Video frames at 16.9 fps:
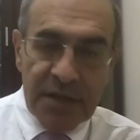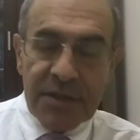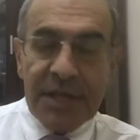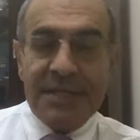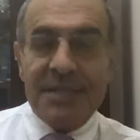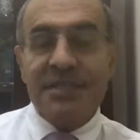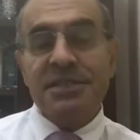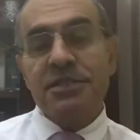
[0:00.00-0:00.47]

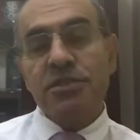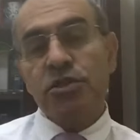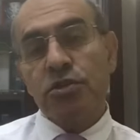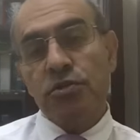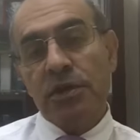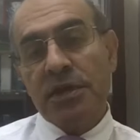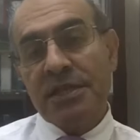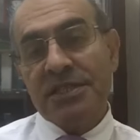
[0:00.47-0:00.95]
that is
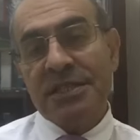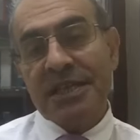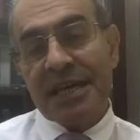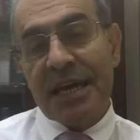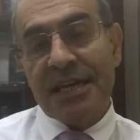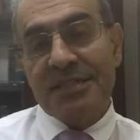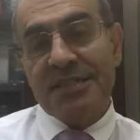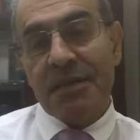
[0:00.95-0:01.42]
to
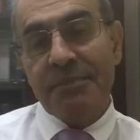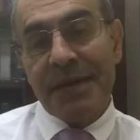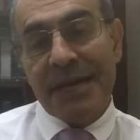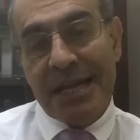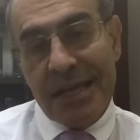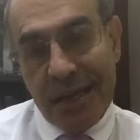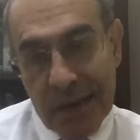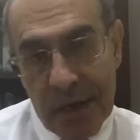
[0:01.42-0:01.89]
indicate the
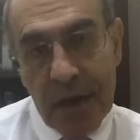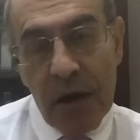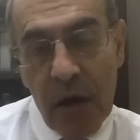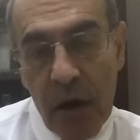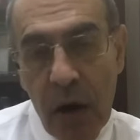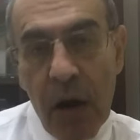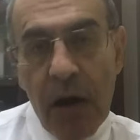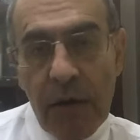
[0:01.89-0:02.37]
beginning
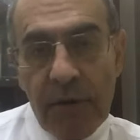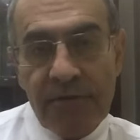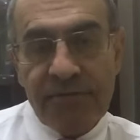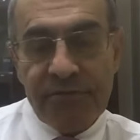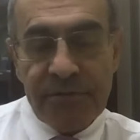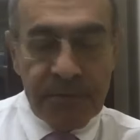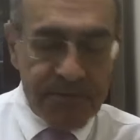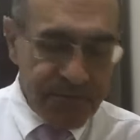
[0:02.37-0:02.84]

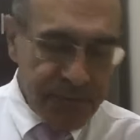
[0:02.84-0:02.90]
of